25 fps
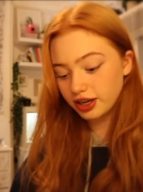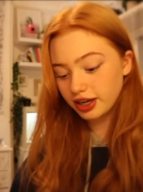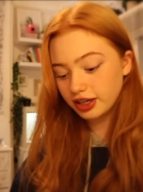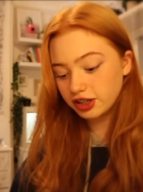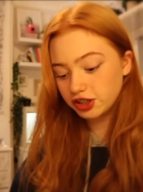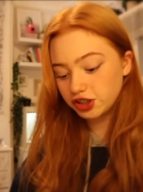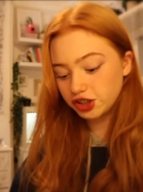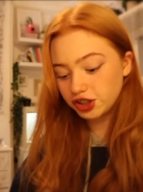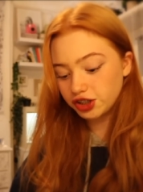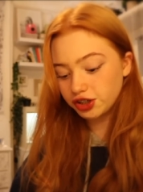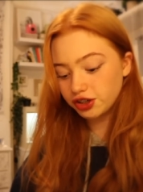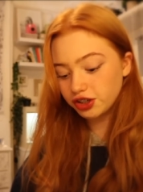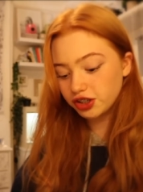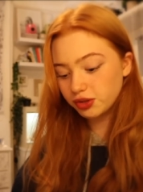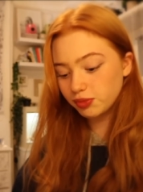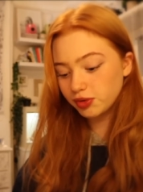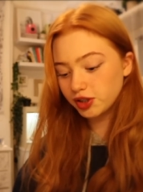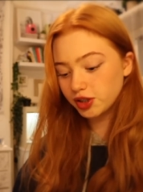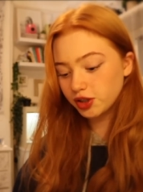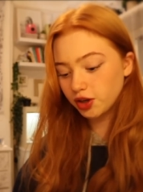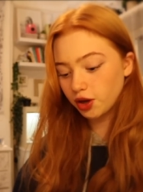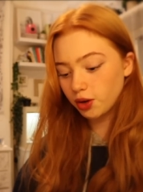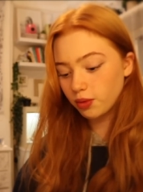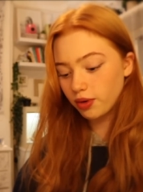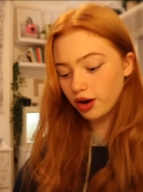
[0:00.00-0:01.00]
and she knows me
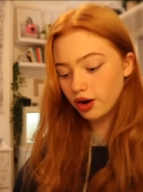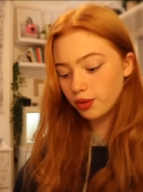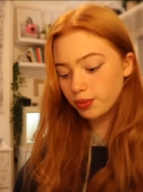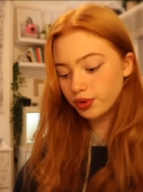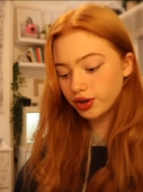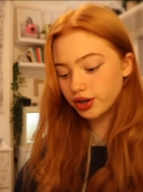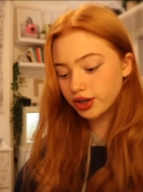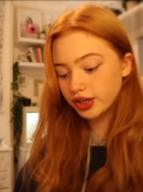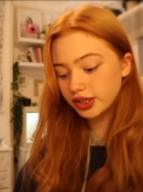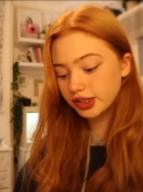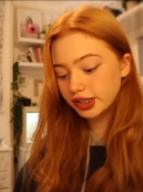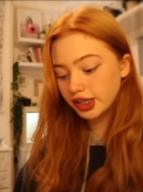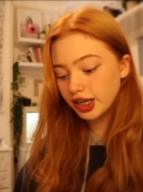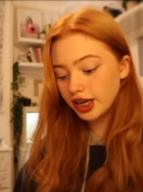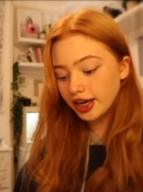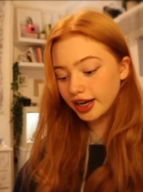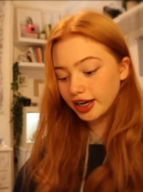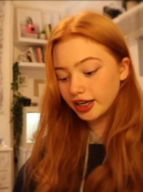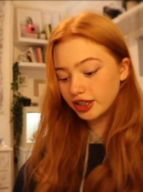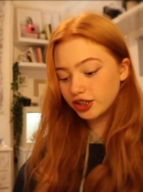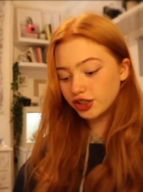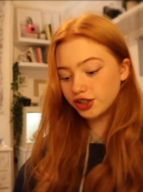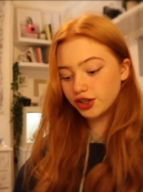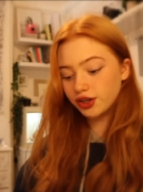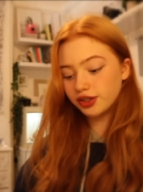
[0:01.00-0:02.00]
so well because
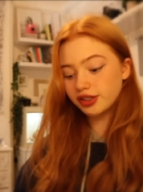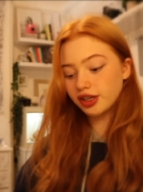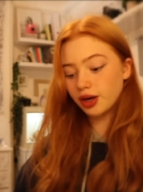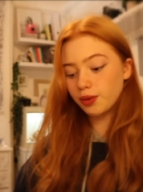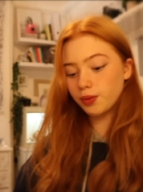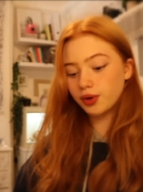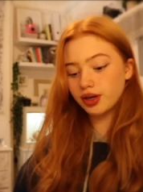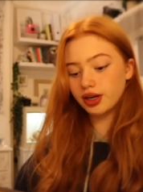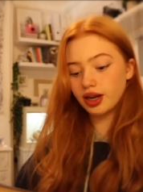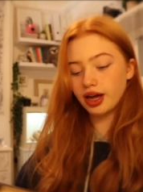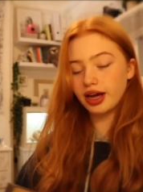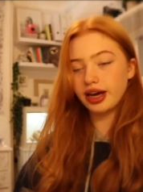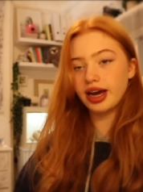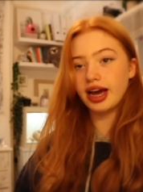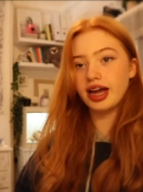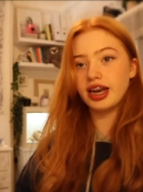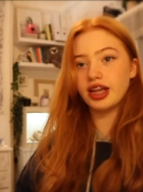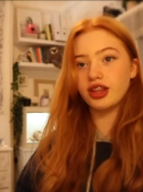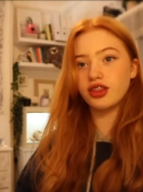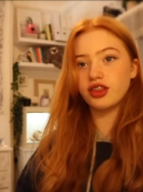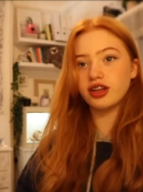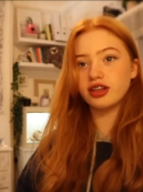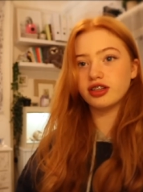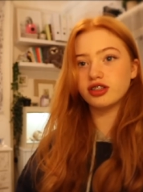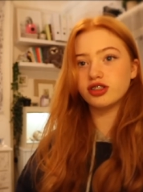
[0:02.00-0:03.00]
she knows I wouldn't like
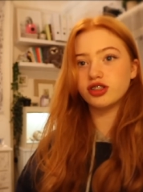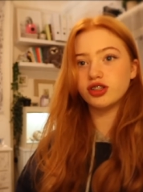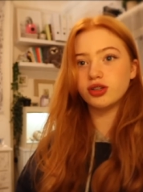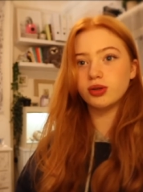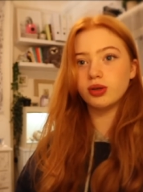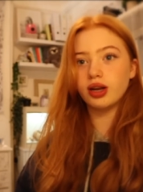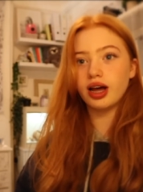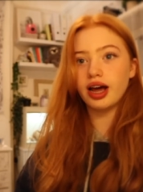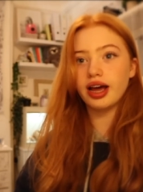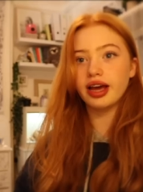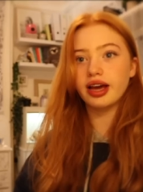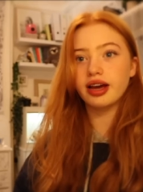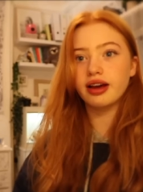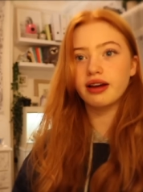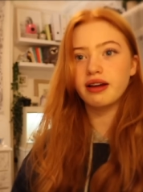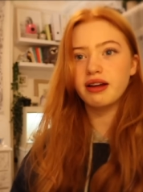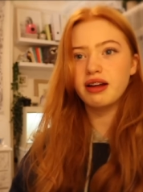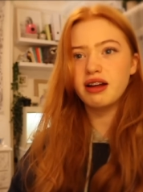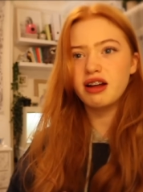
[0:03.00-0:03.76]
anything too like